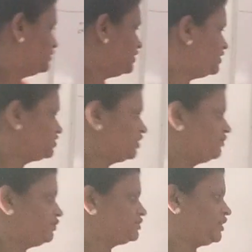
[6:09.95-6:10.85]
Third shell,
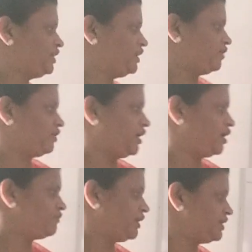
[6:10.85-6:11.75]
if you see here we
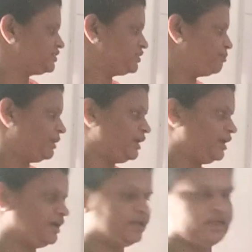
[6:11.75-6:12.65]
have
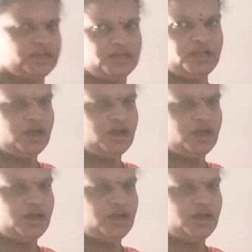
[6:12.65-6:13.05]
SPD.